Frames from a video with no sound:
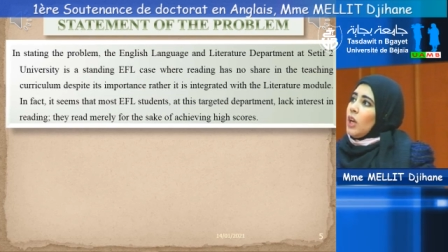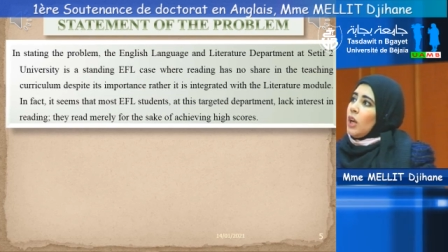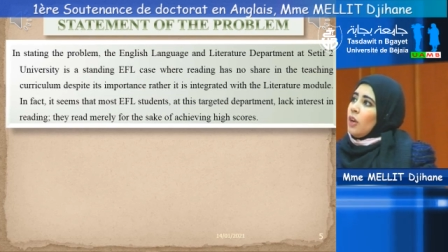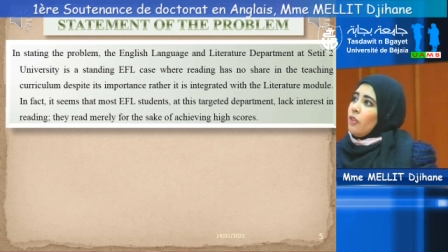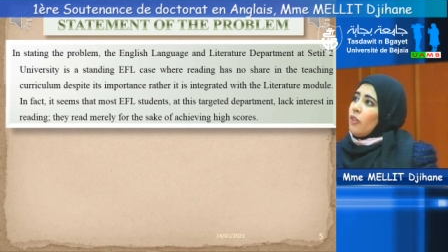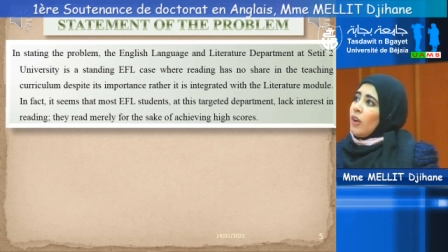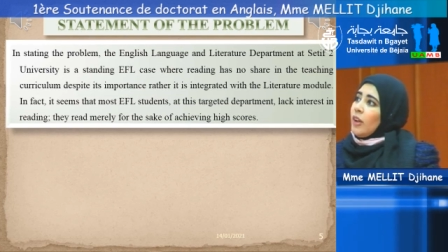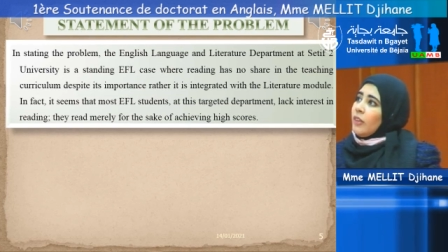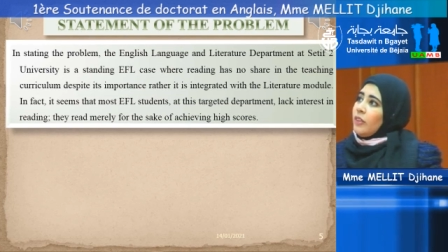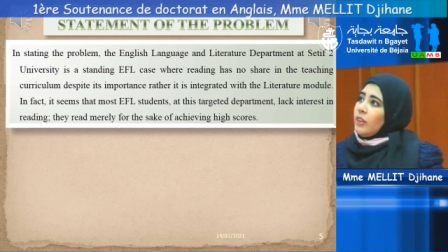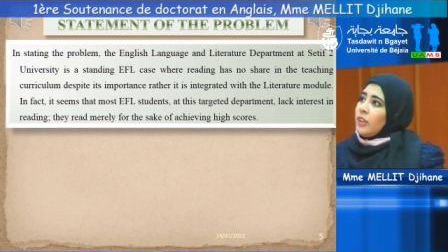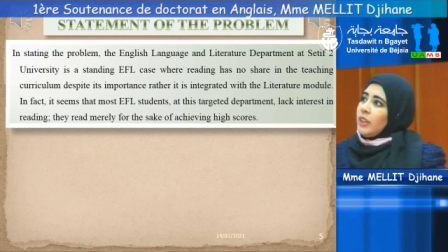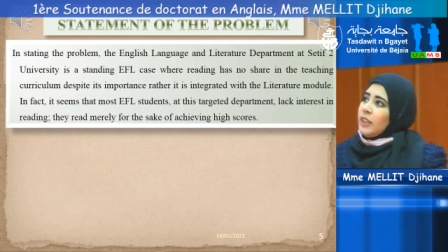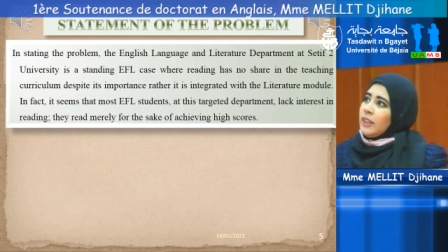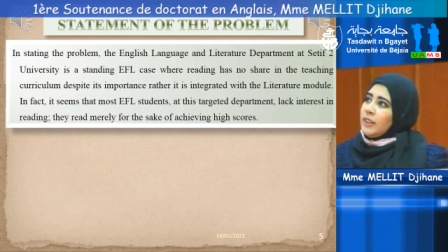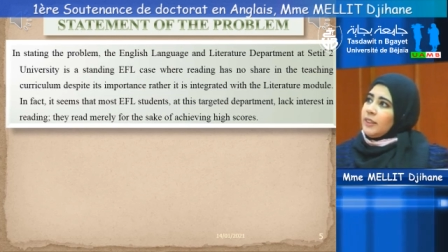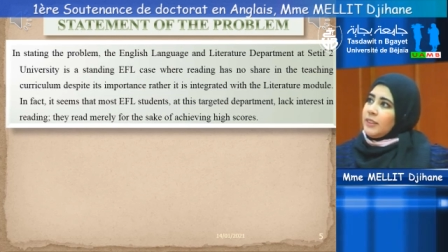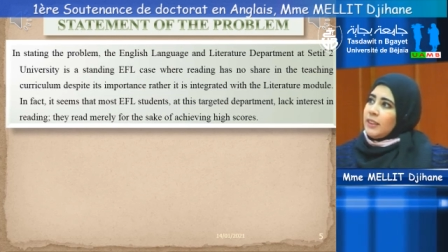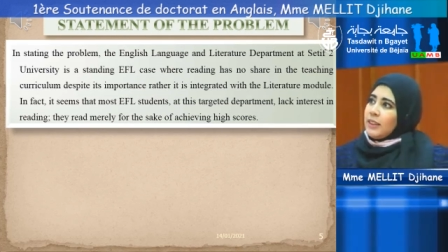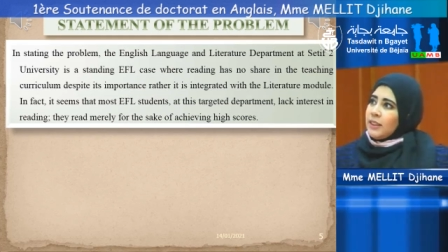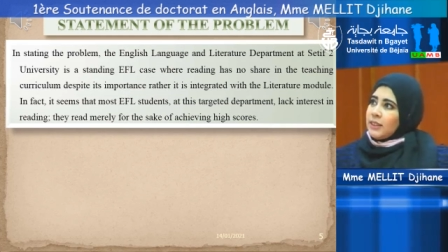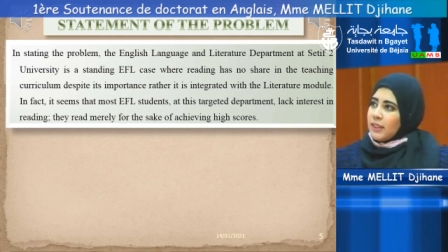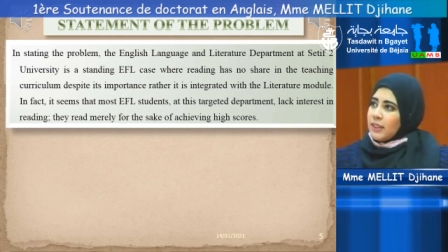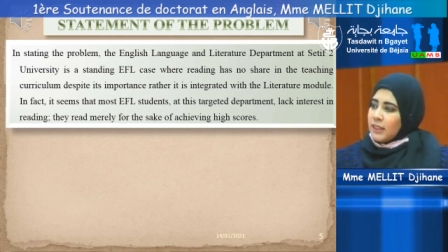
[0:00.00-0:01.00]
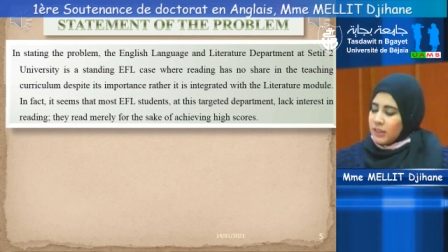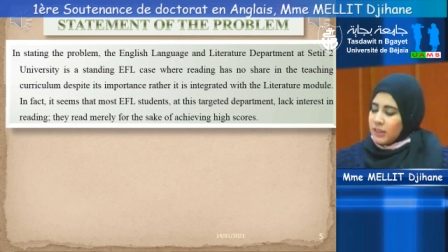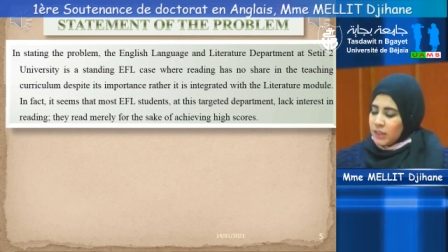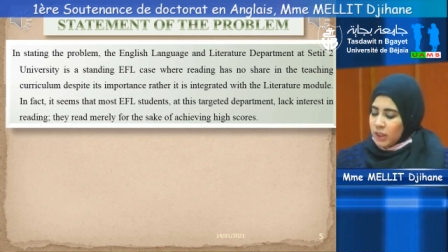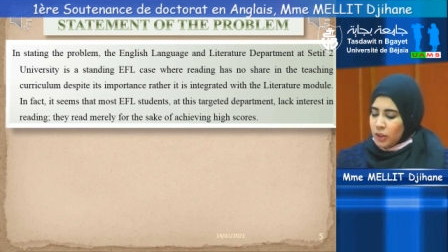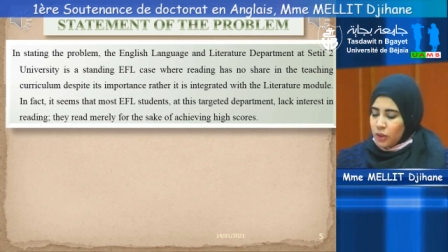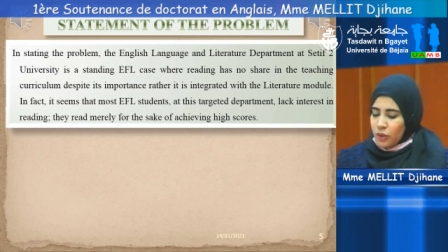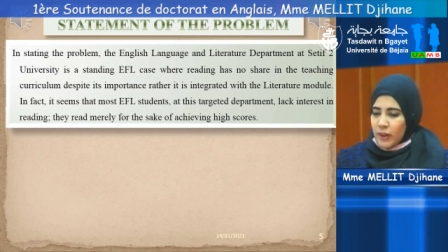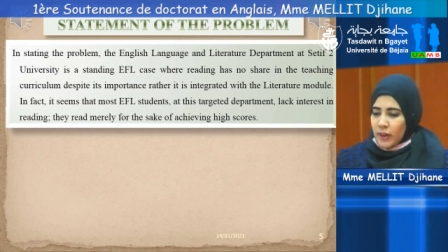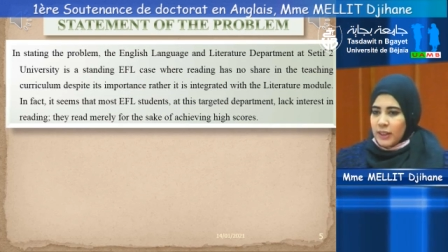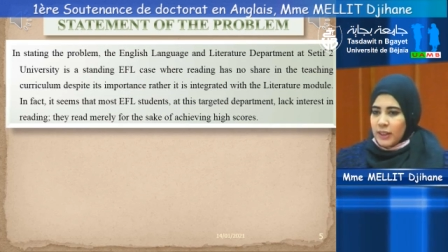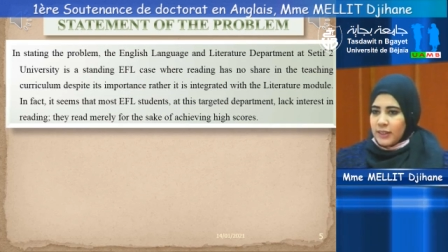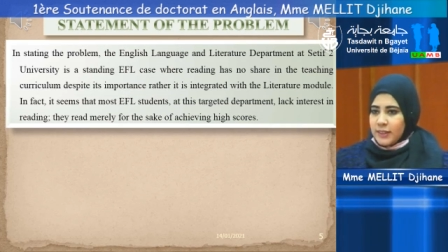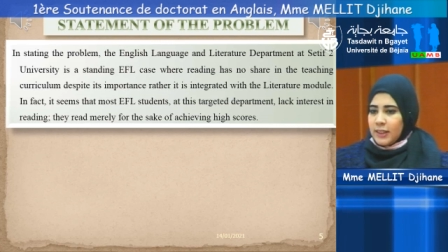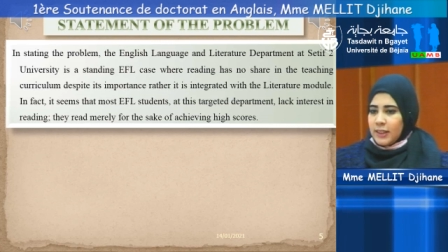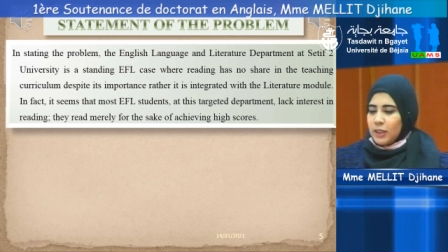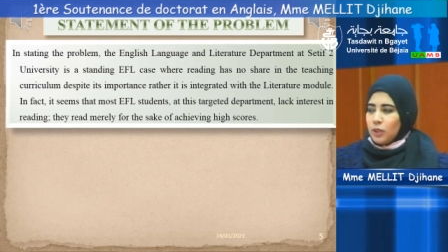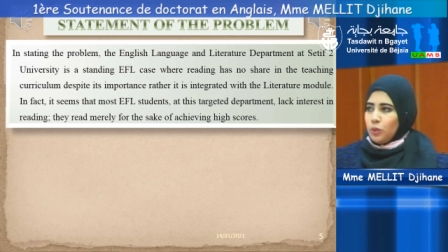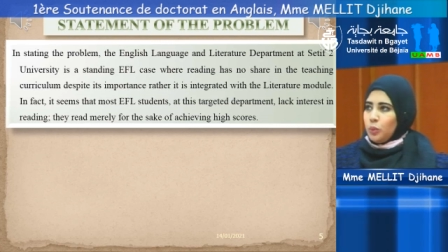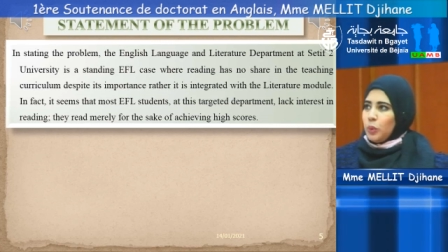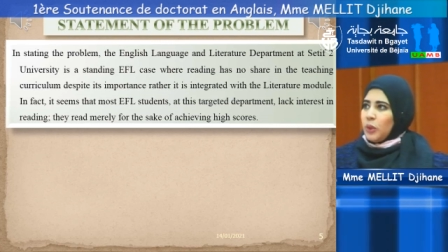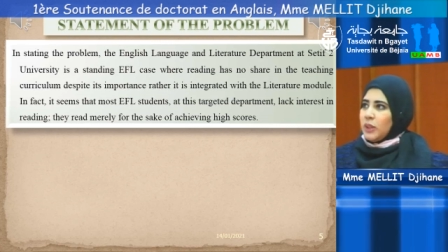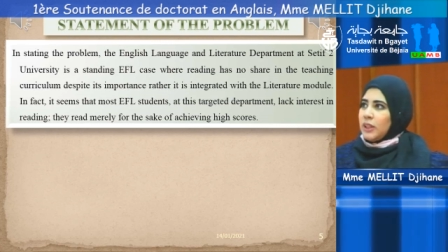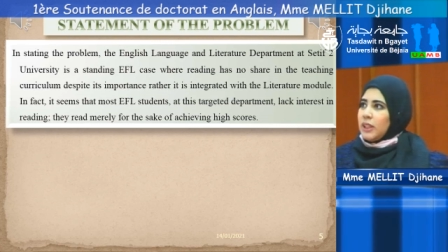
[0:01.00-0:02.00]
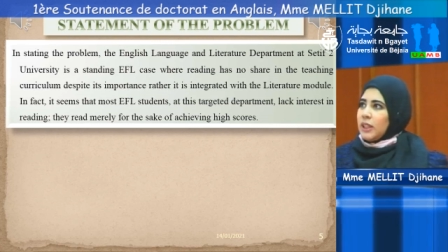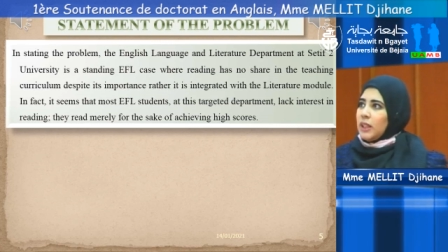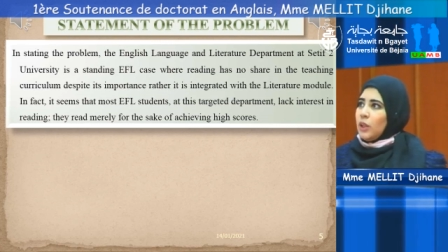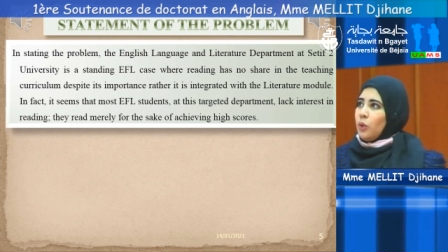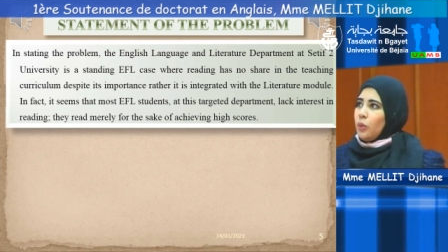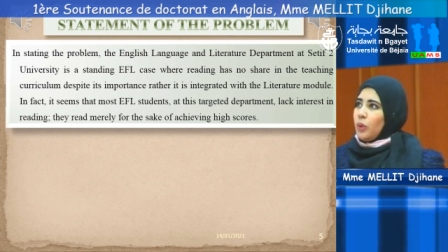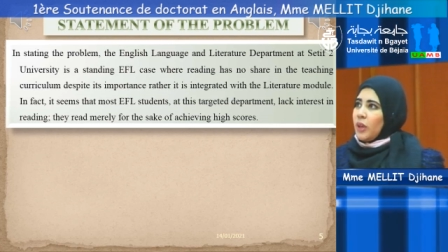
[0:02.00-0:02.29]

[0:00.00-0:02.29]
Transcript: Rather, it is integrated with